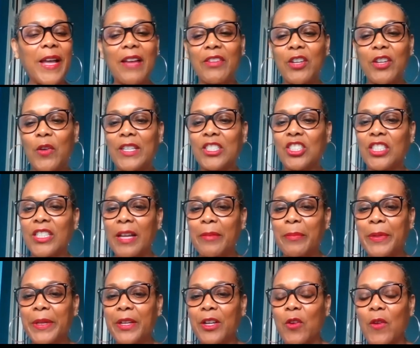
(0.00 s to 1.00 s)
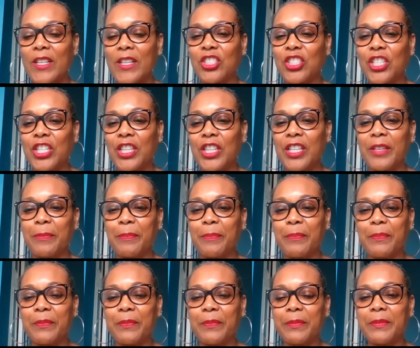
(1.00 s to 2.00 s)
I have a question. I put a question in the
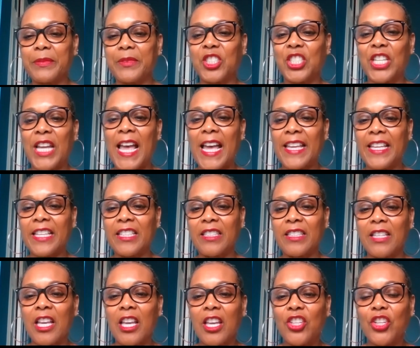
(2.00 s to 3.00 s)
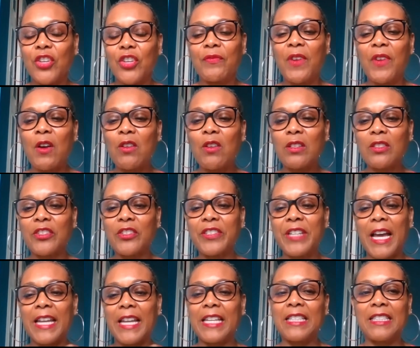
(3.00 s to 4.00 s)
chat. Yeah. Your vocals are
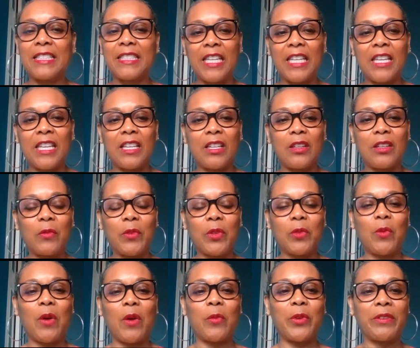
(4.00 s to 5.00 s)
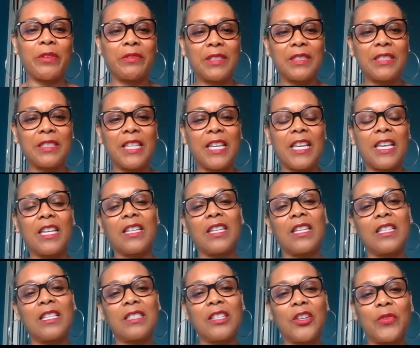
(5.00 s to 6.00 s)
not in sync with what we're
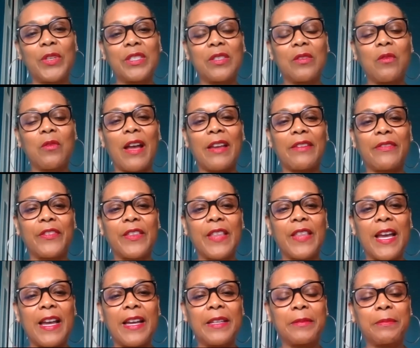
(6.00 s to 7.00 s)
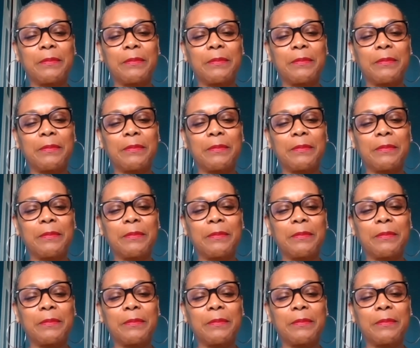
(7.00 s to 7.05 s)
seeing. Is there a reason why for that?